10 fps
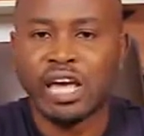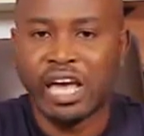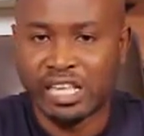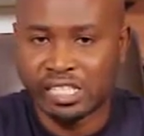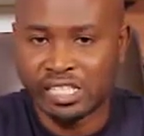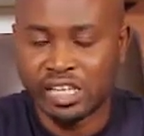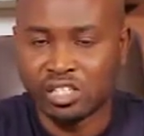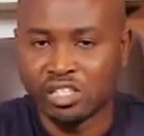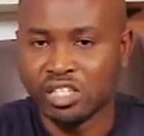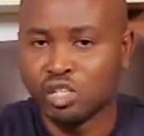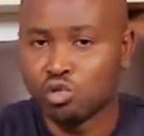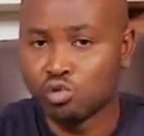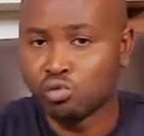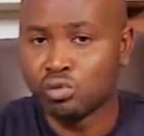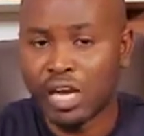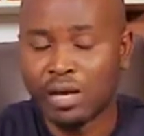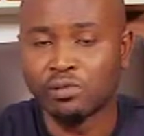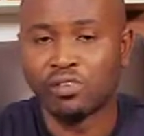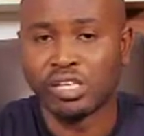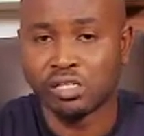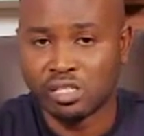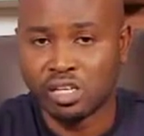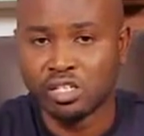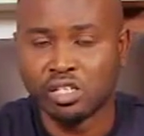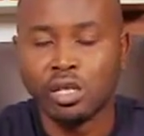hesitation, these 2 types of hesitation,